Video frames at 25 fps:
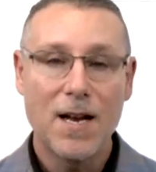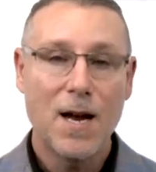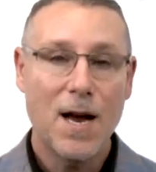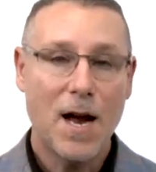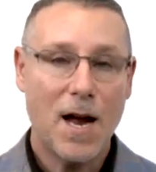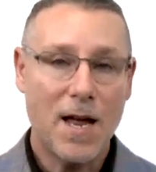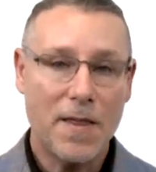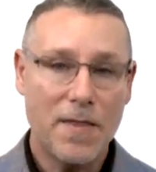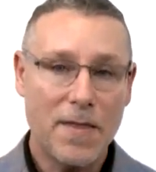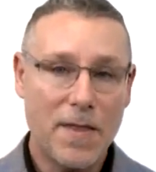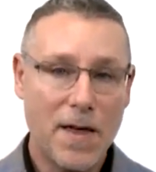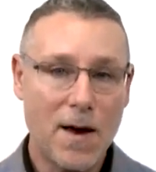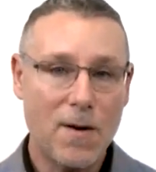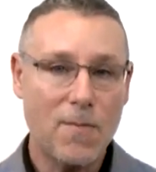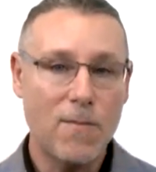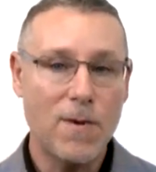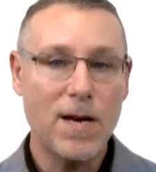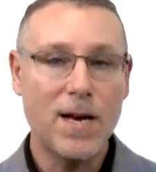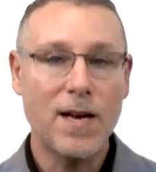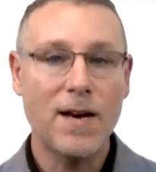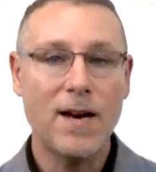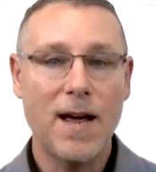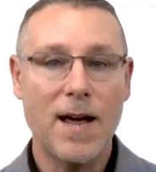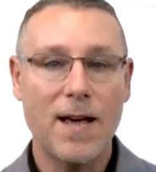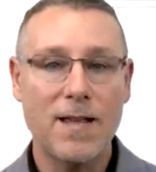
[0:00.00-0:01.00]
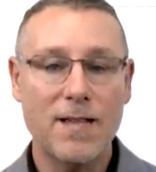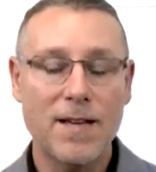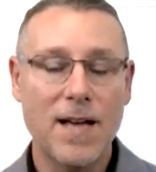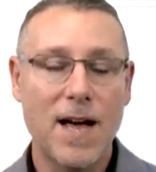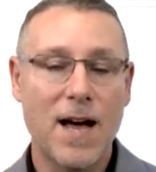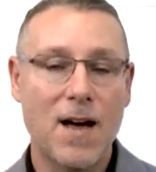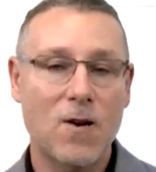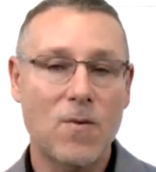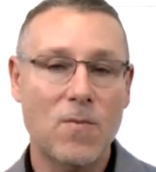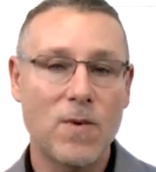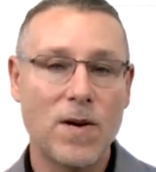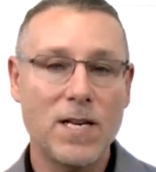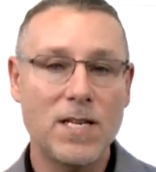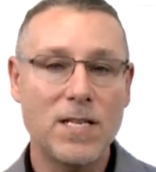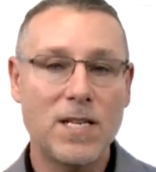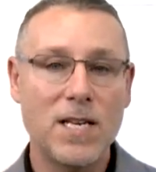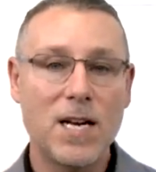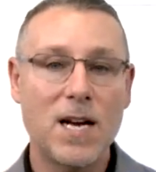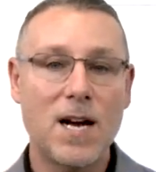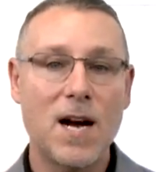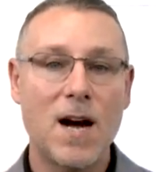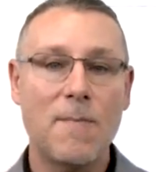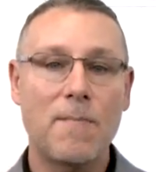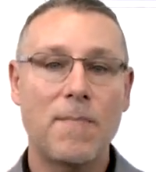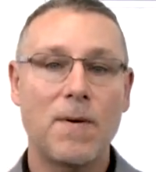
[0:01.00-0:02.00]
And then we can ask, how do we
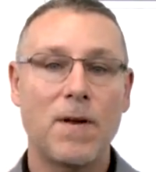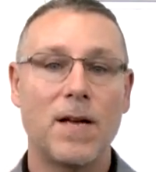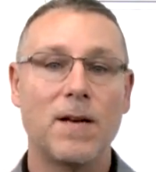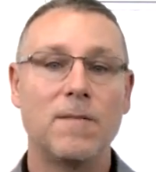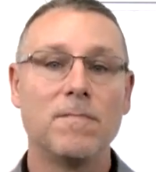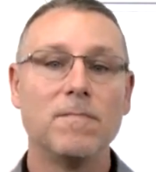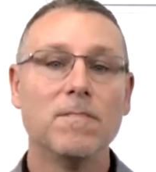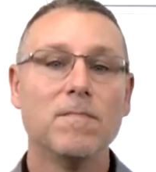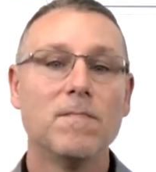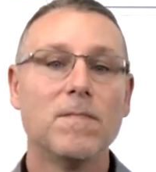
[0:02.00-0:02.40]
decouple it?